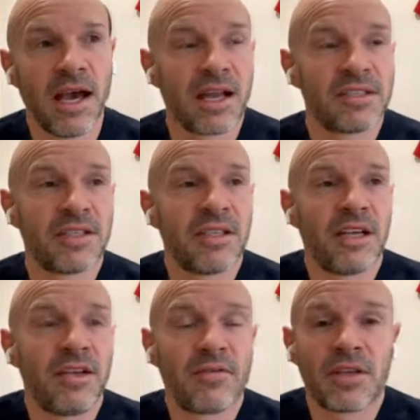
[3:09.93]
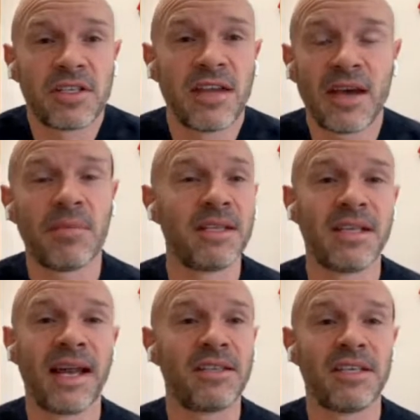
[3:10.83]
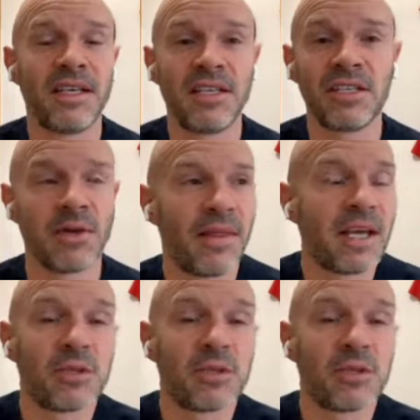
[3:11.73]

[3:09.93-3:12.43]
And I said, and you've got to take that mentality into it.